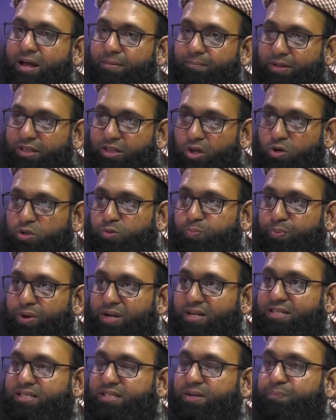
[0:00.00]
But those
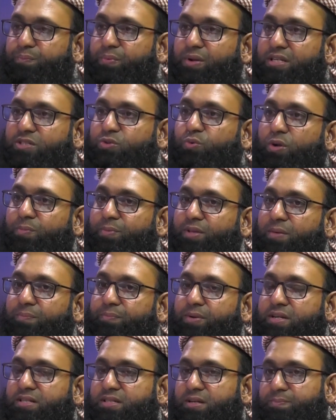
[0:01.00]
principles will be the
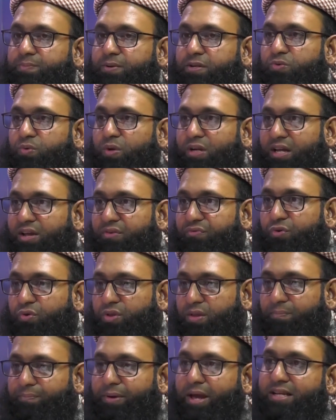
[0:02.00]
principles will give you
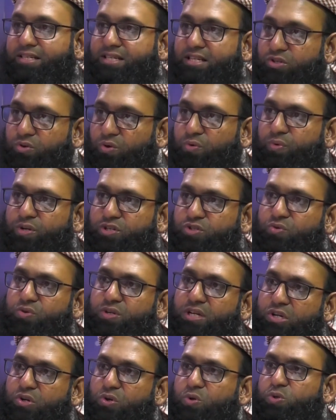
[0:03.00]
the basis on which to
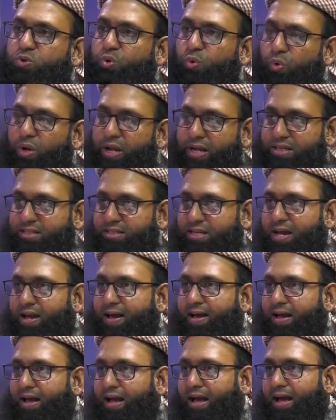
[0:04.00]
deduce rulings,
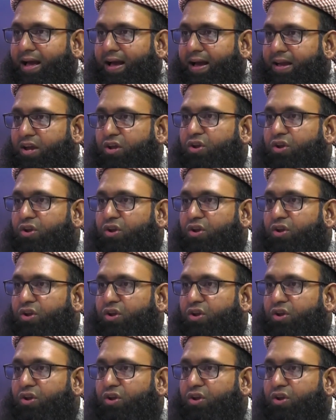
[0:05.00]
uh, you